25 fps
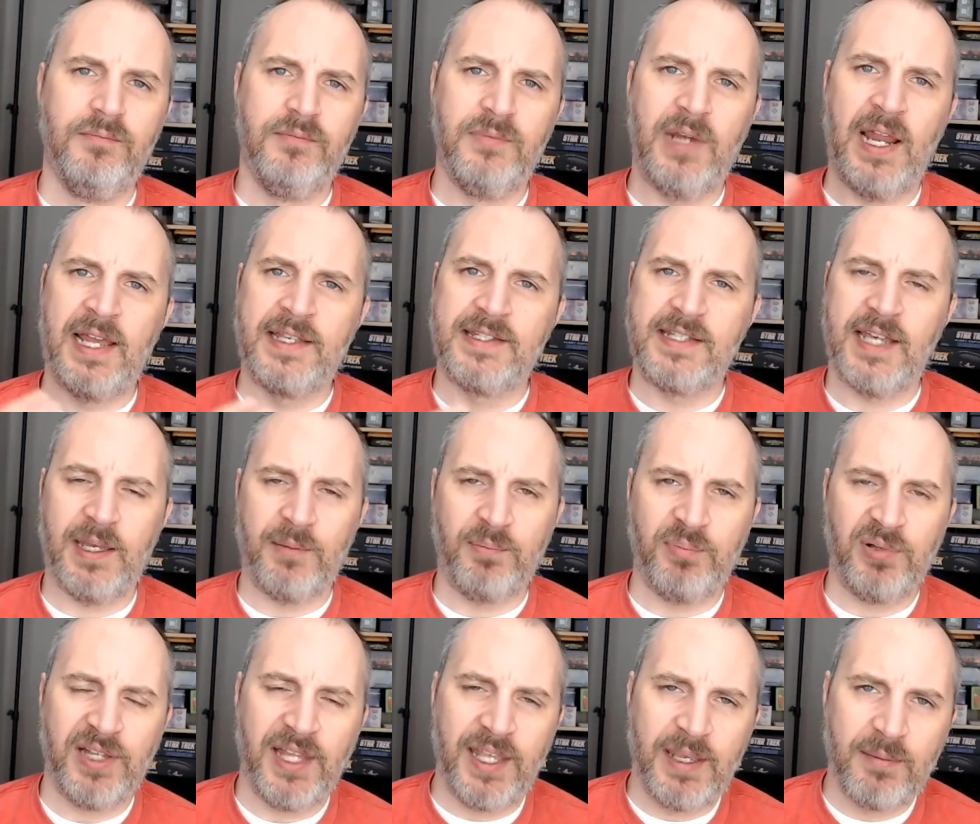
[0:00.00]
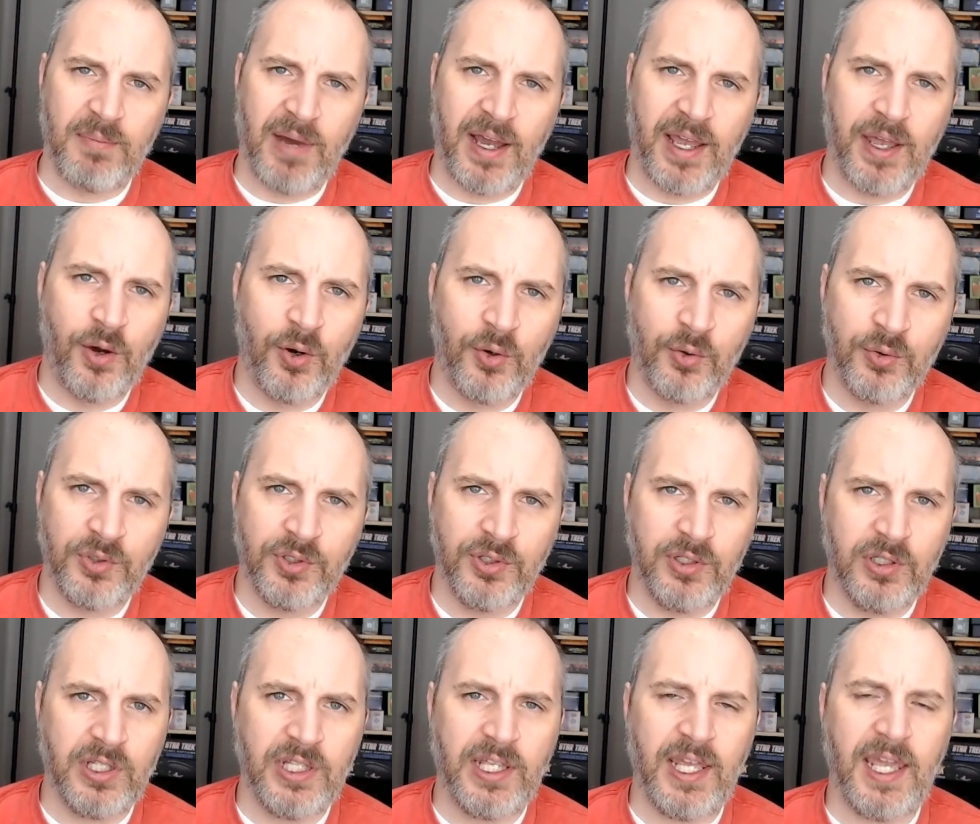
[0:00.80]
as I play my
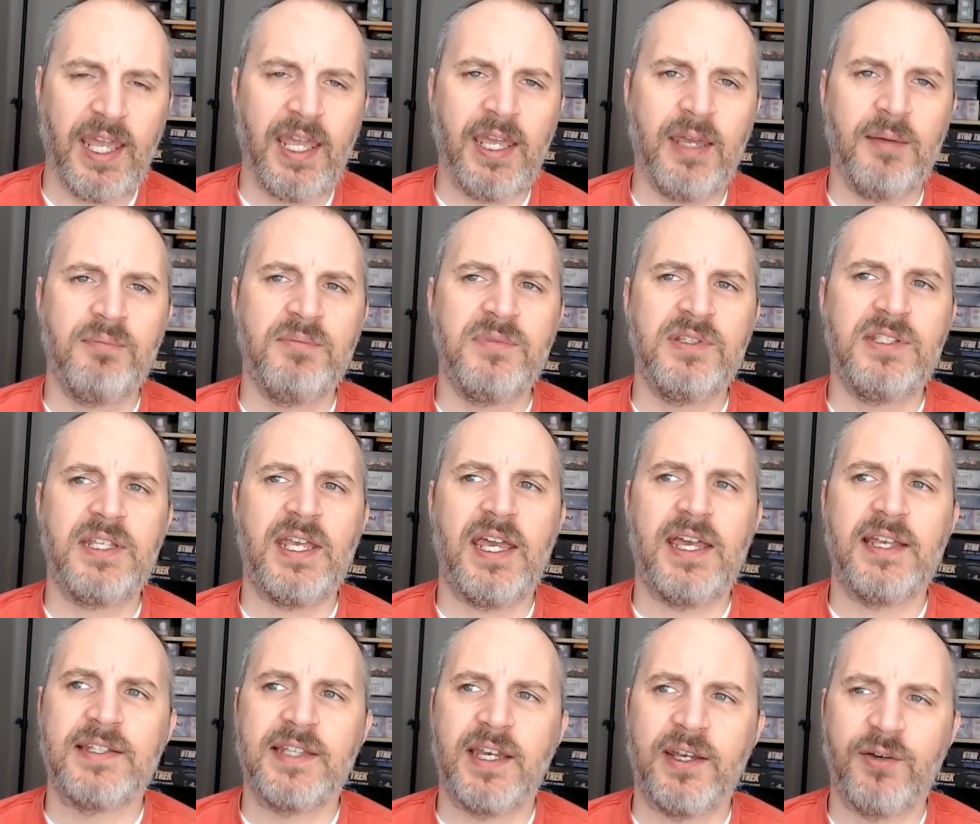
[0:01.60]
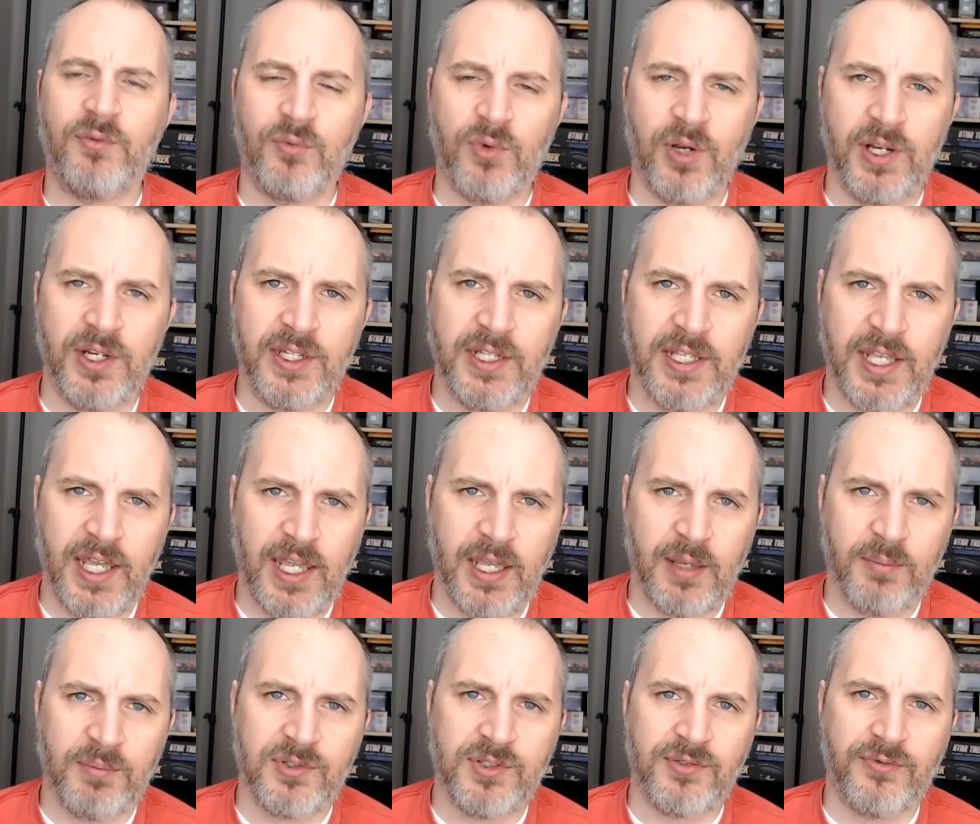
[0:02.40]
own games, as I run
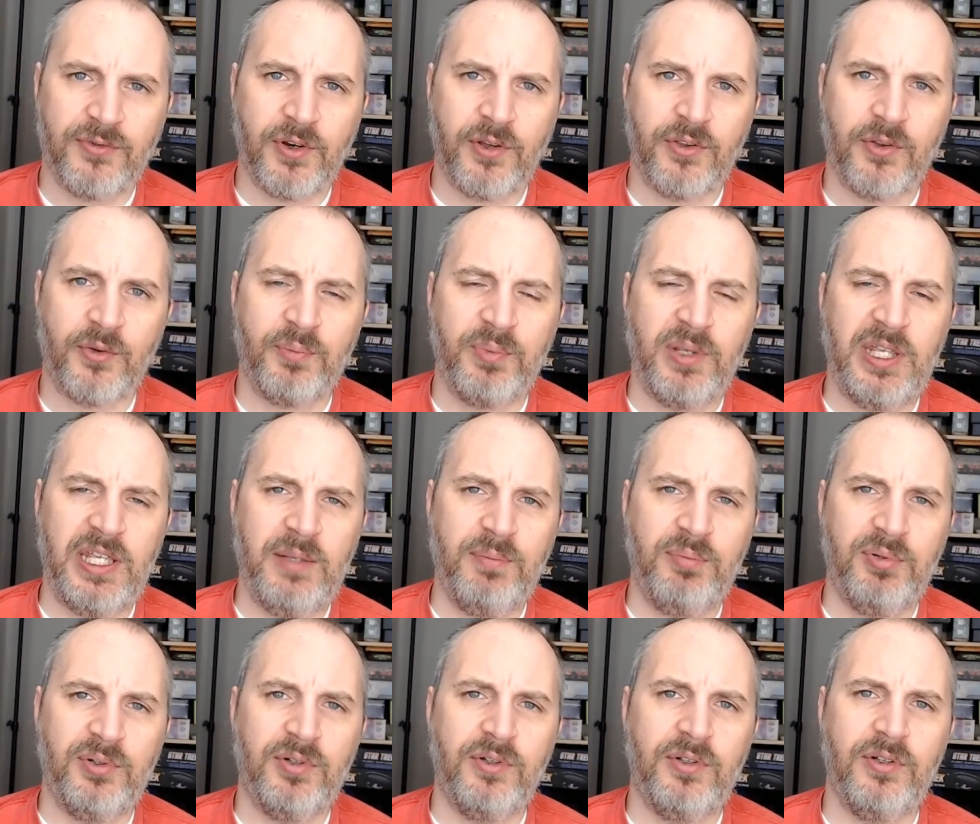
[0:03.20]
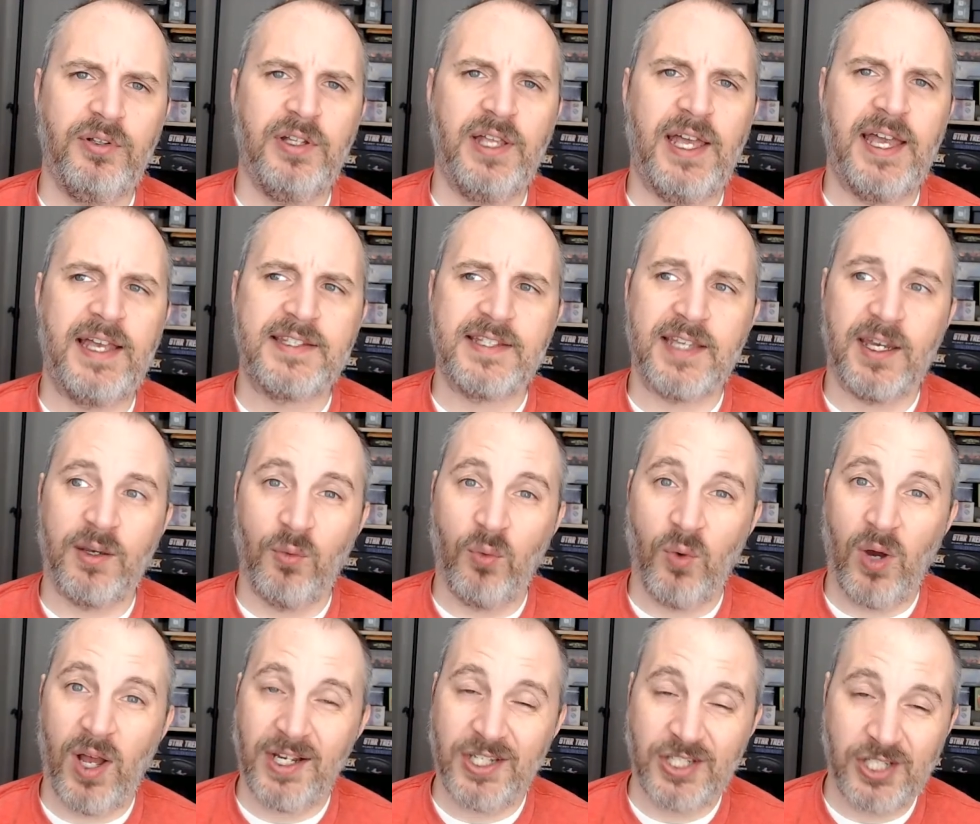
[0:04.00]
games for other people, as I
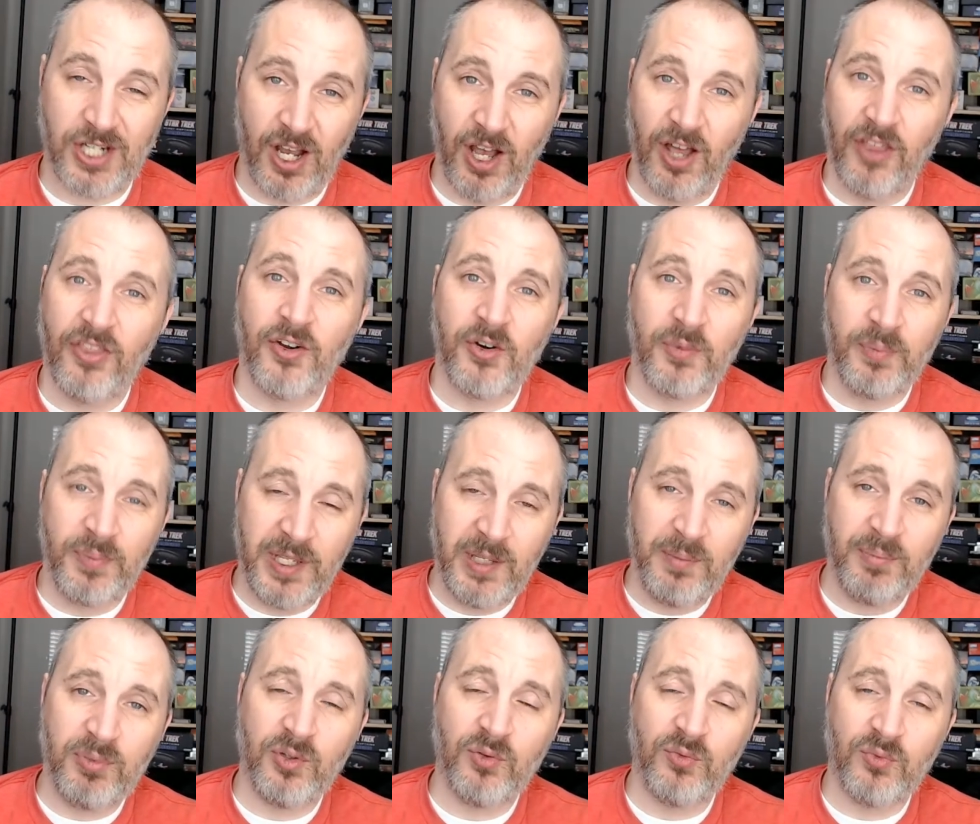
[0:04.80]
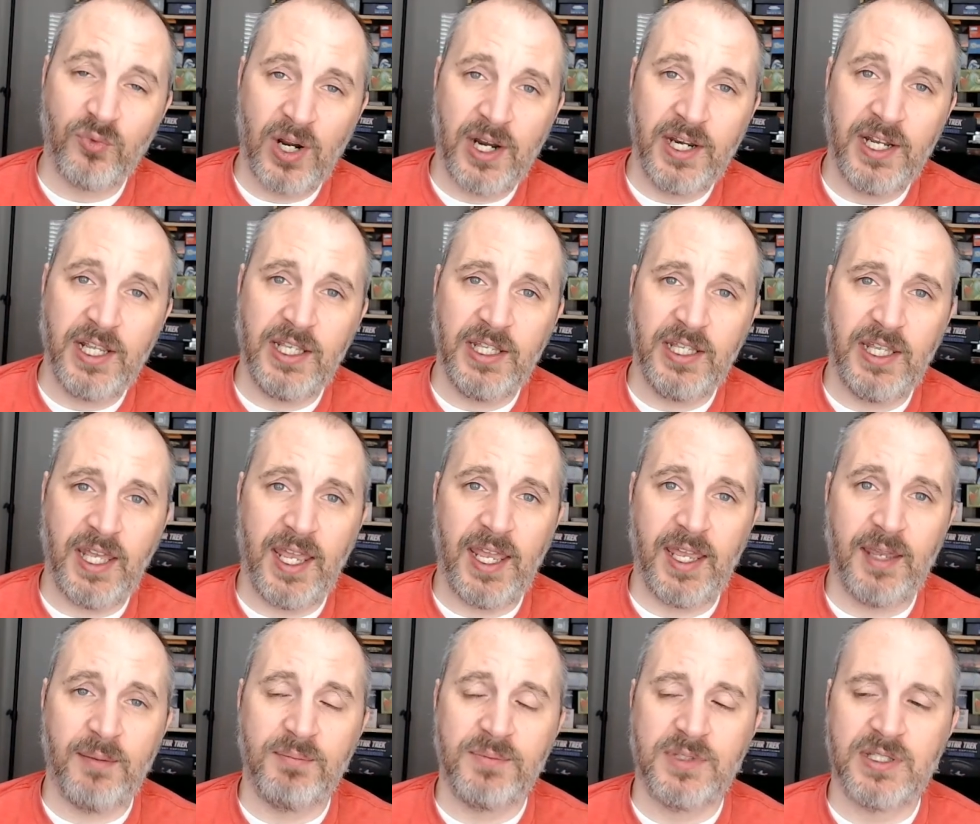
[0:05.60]
watch other people running
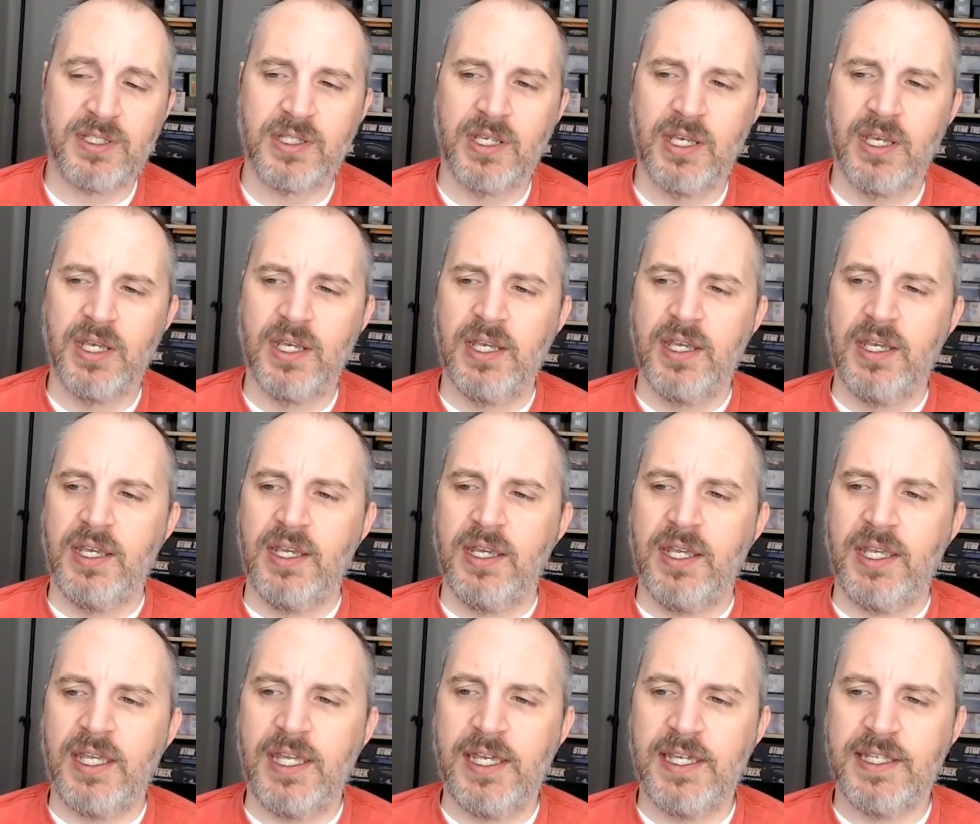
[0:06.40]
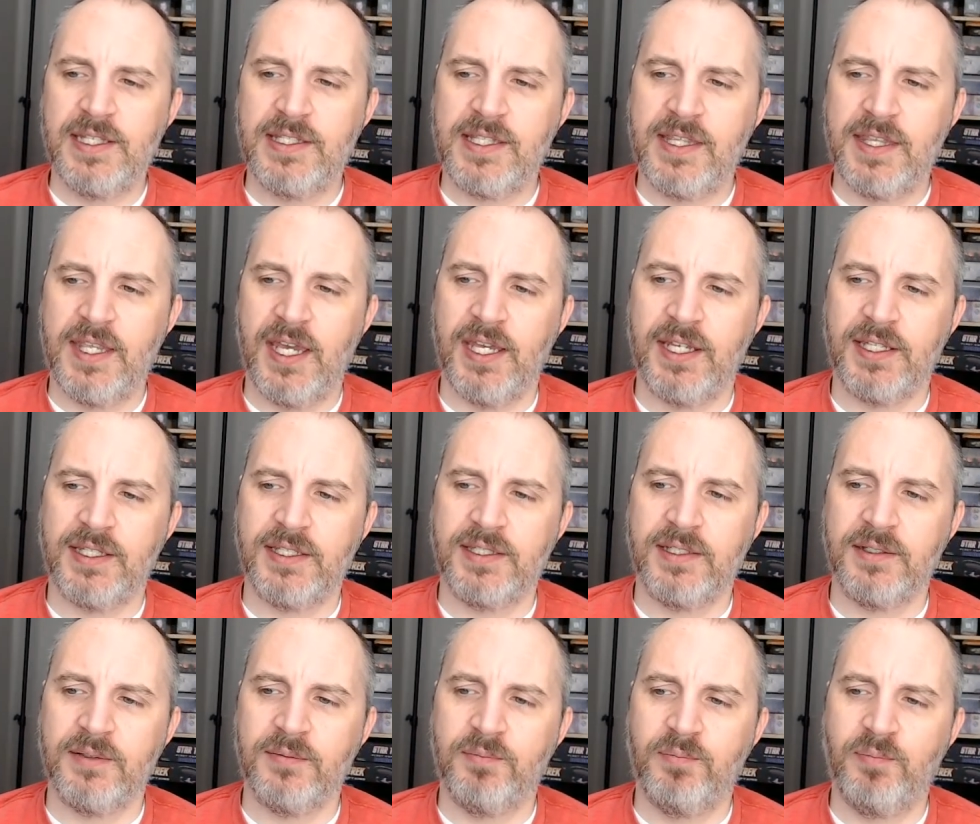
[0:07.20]
games, is
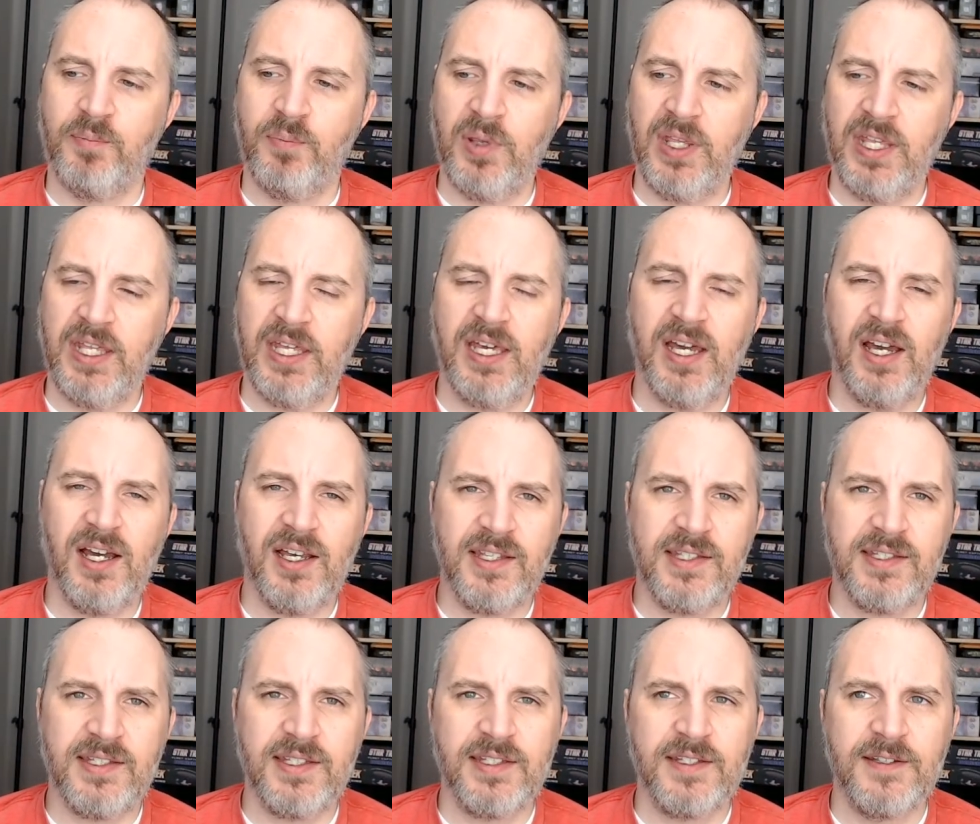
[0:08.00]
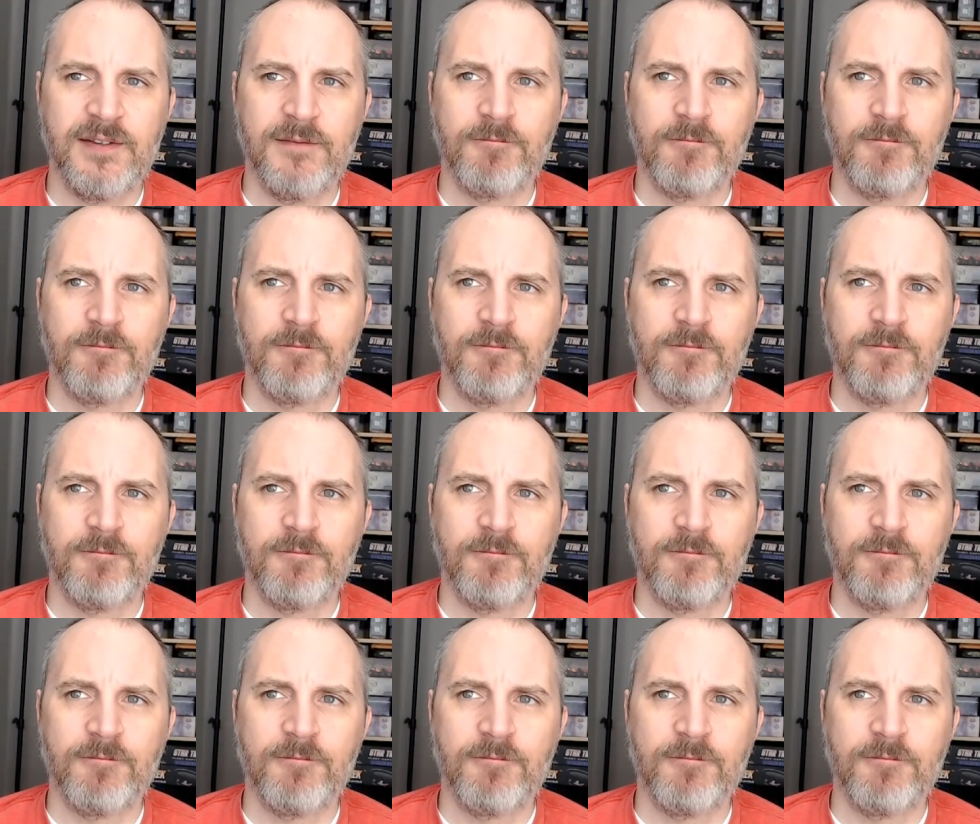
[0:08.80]
that because